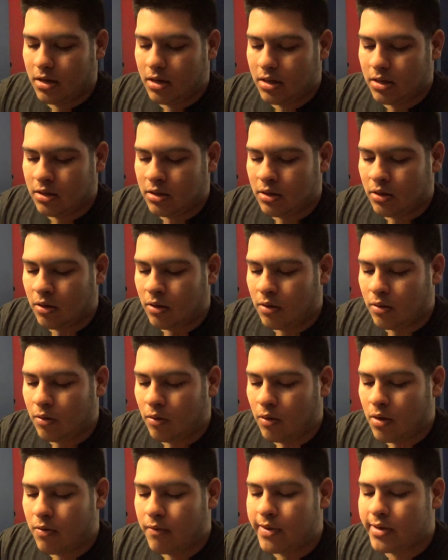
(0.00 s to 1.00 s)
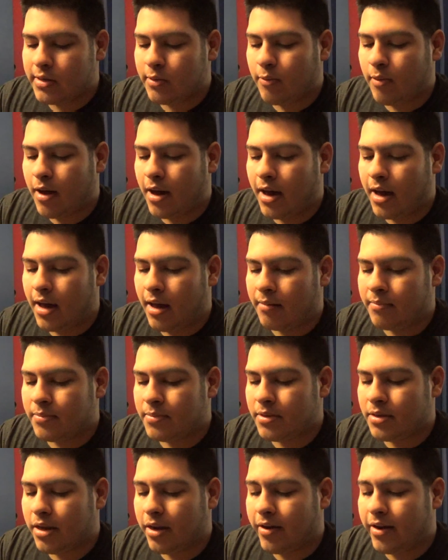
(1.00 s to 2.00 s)
the only reason why
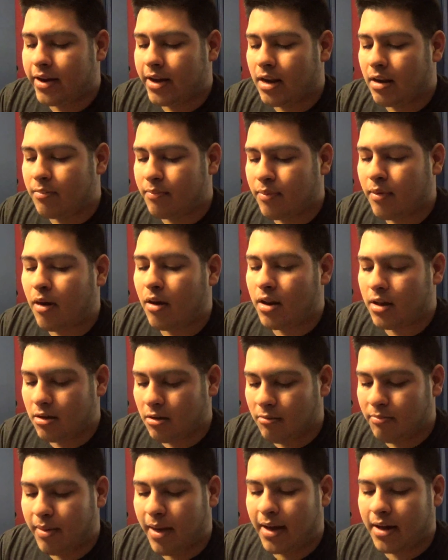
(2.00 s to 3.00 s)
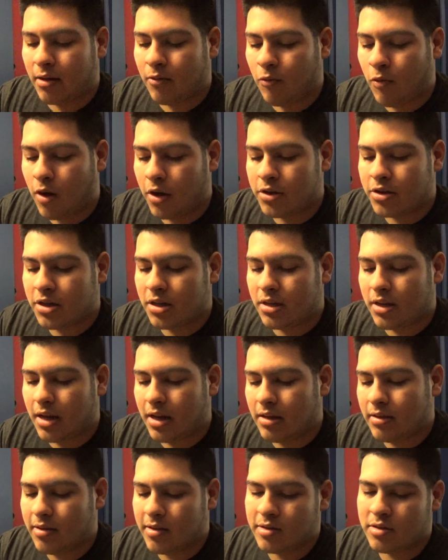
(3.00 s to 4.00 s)
I'm daring and I'll probably go back and watch it,
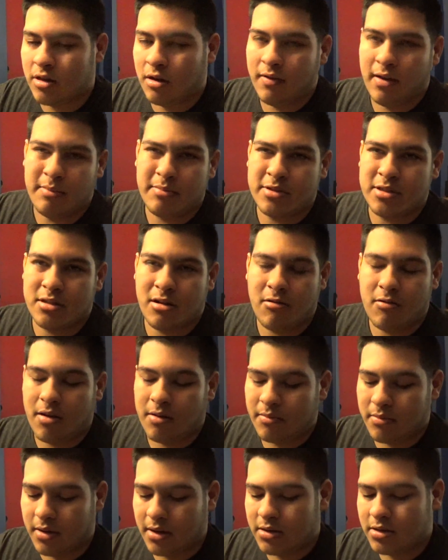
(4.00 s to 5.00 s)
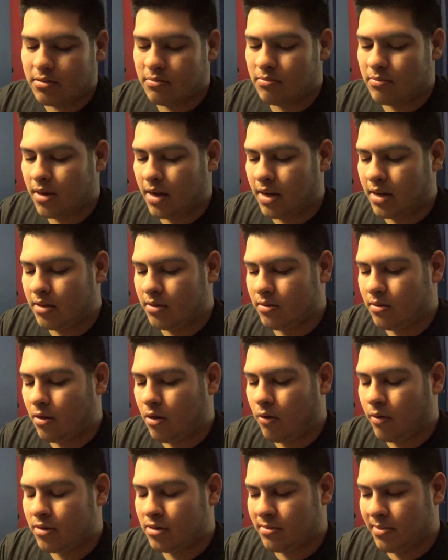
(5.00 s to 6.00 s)
I deserve it. I'm a Star Wars. I
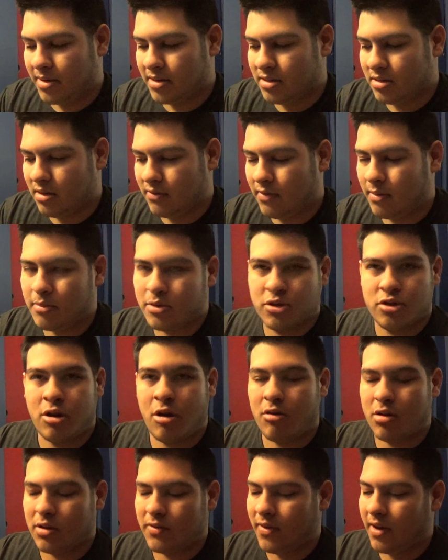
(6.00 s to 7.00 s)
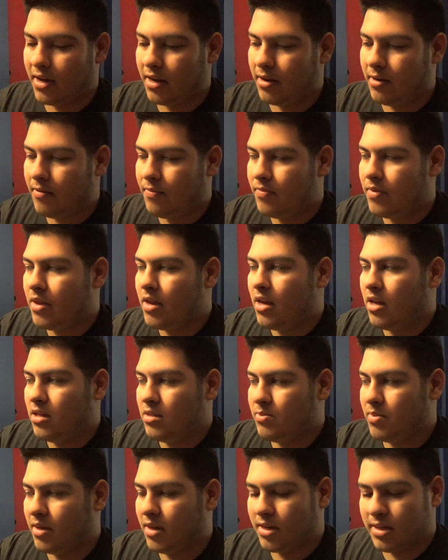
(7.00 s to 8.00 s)
owe it to myself. I'm a Star Wars fan. It's
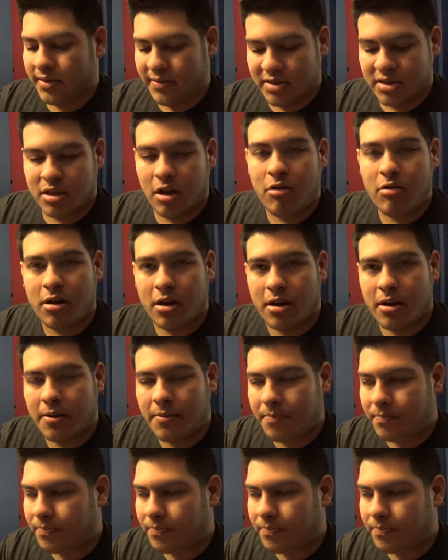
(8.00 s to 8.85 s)
because of Ahsoka.